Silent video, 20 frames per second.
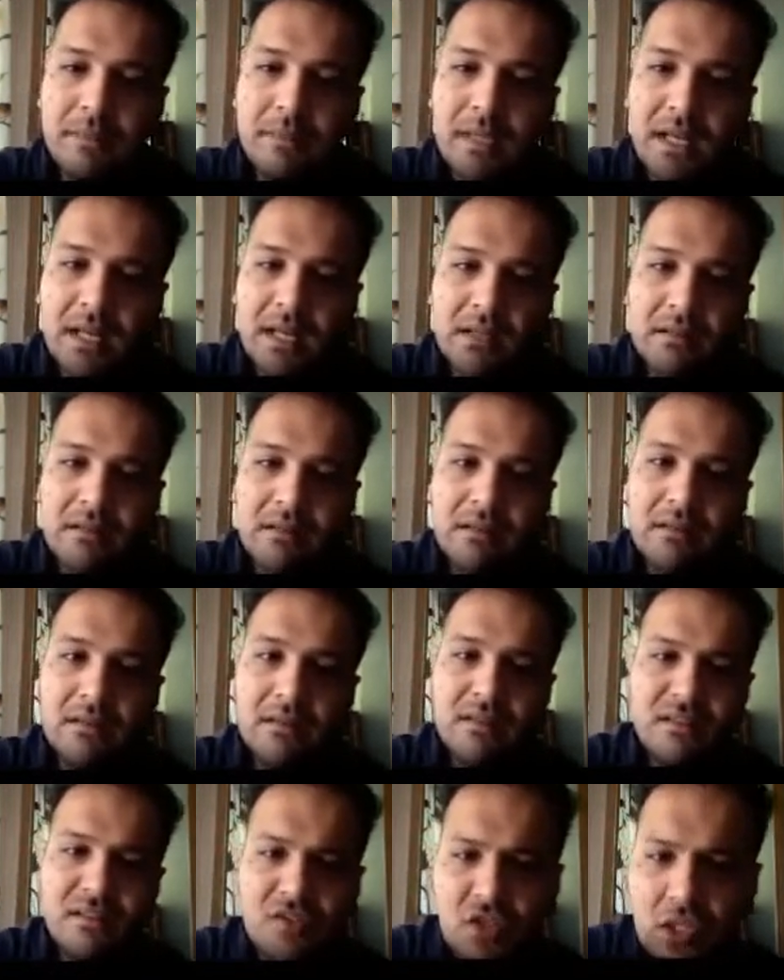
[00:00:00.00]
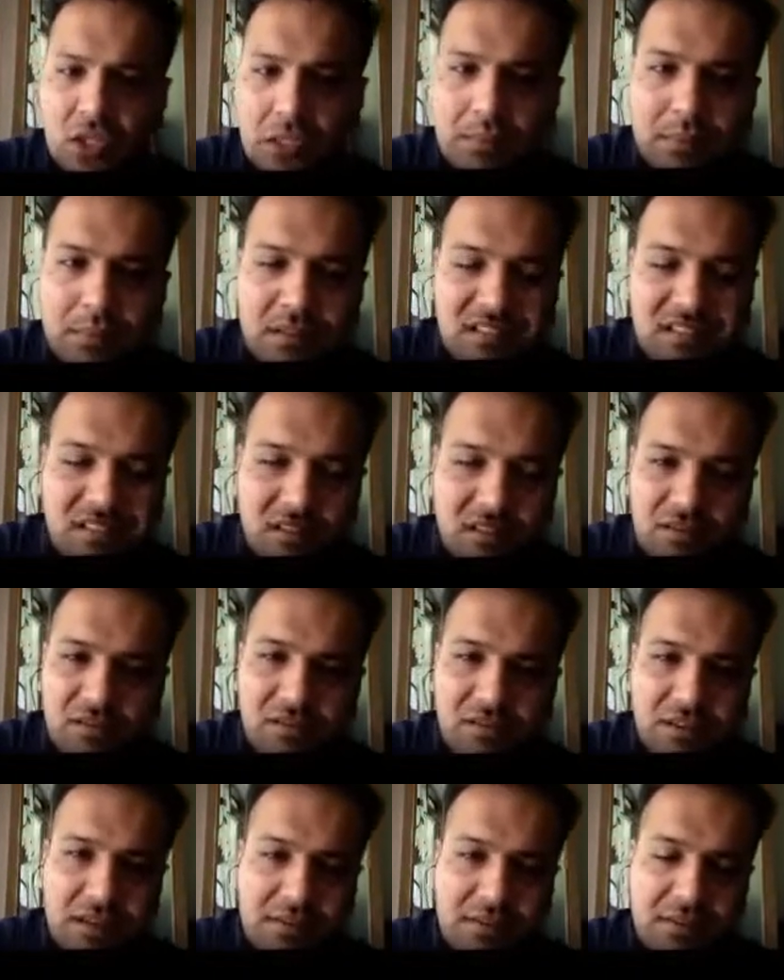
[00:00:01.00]
And it's cheap, it's
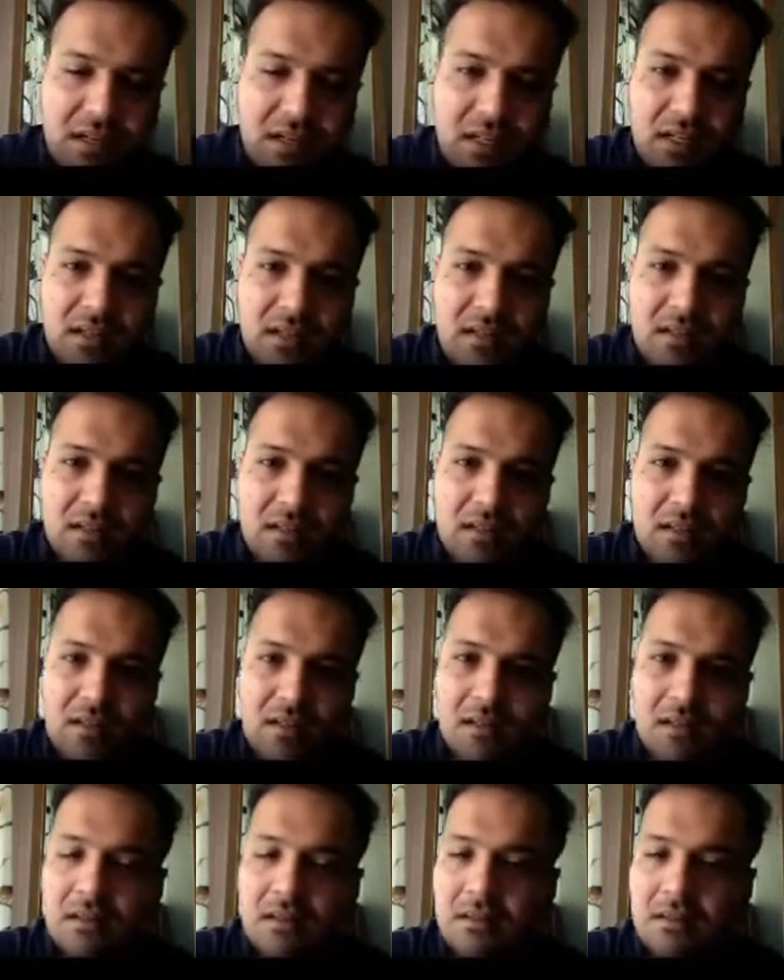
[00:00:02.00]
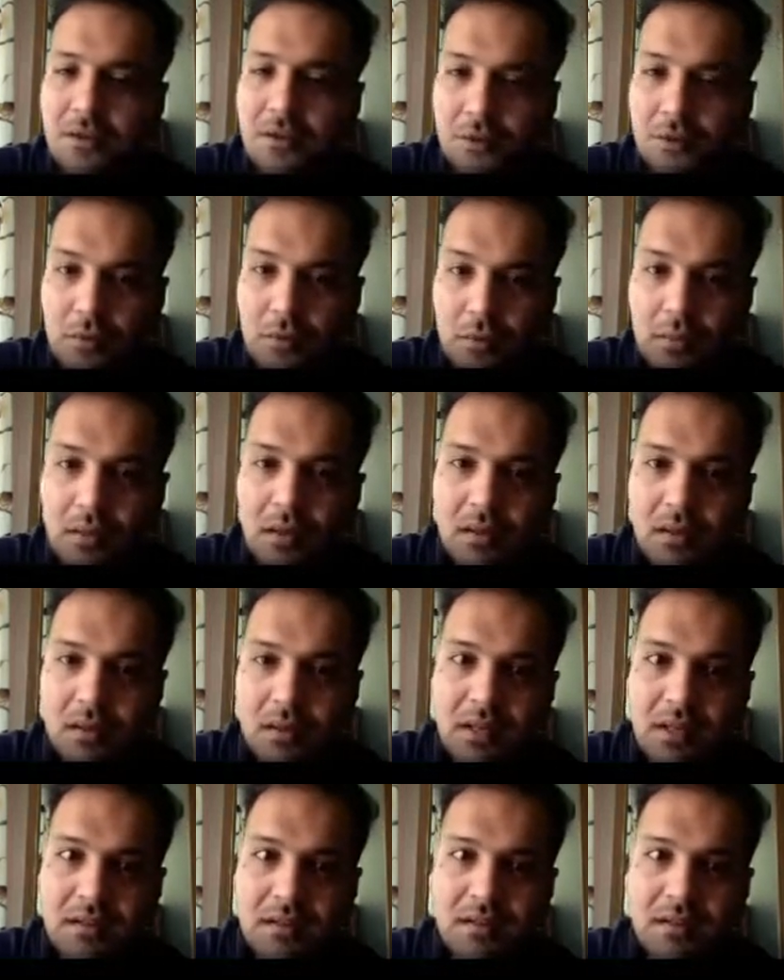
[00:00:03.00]
very, very durable,
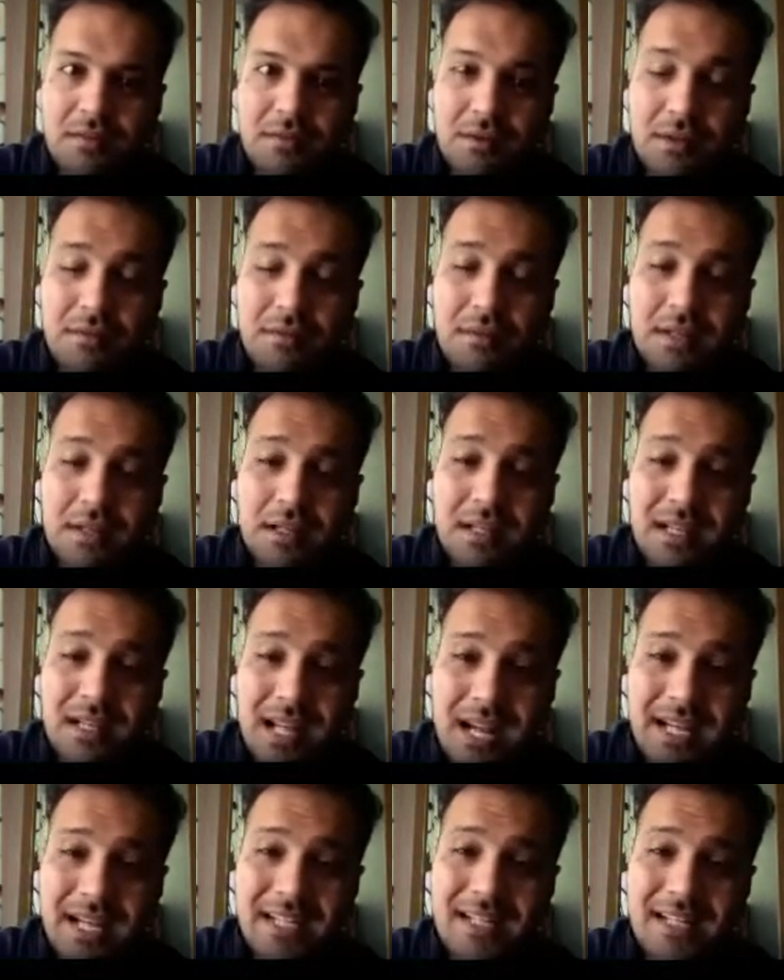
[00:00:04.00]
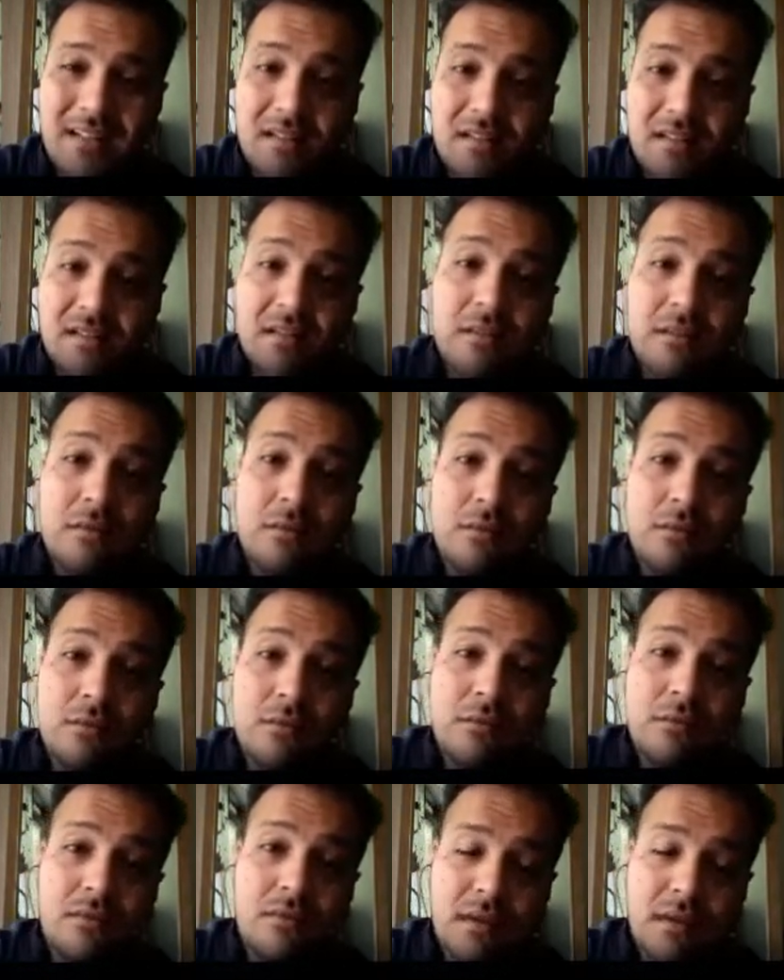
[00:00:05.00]
and it's very, very light and easy to
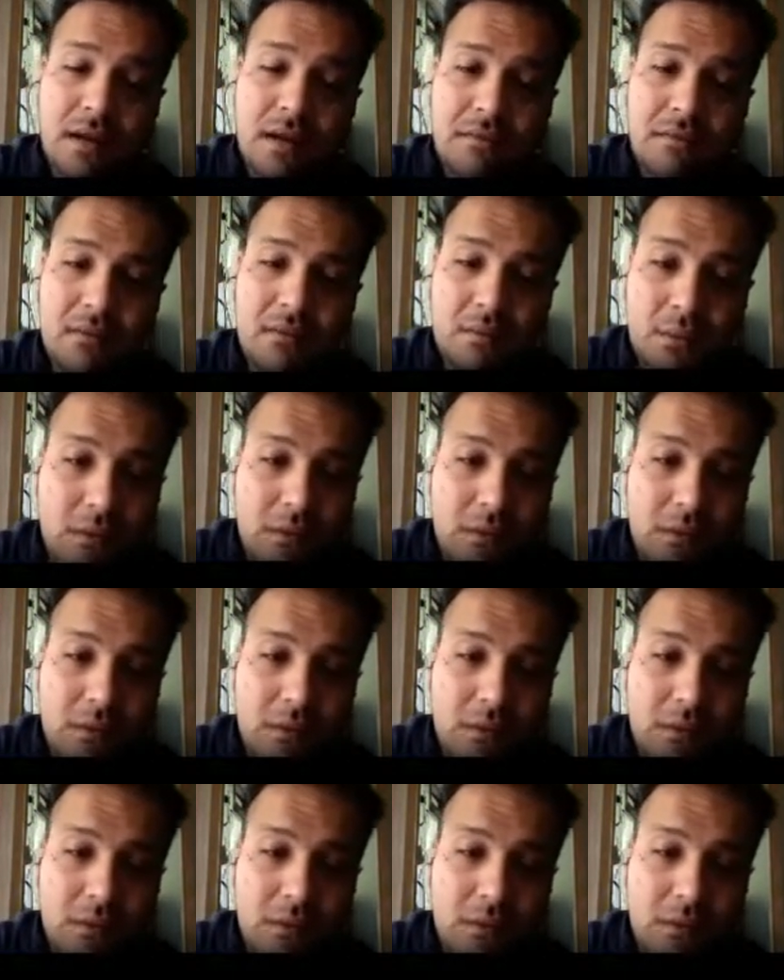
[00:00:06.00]
travel with,